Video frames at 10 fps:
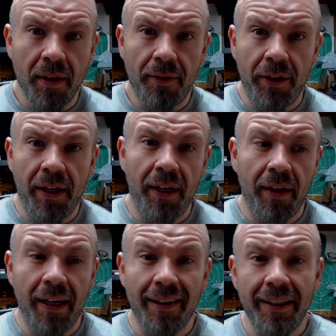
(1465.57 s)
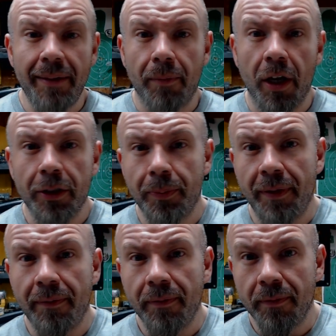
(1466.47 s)
the Elite
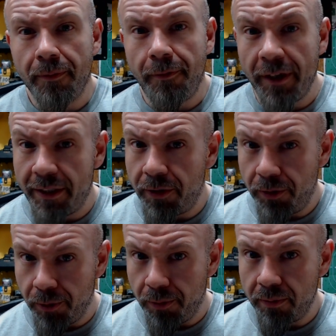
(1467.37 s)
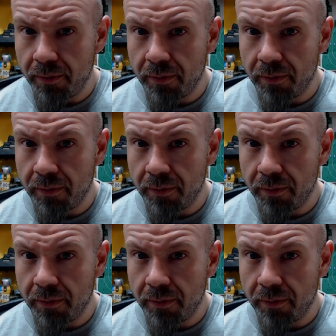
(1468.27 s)
Marksman V2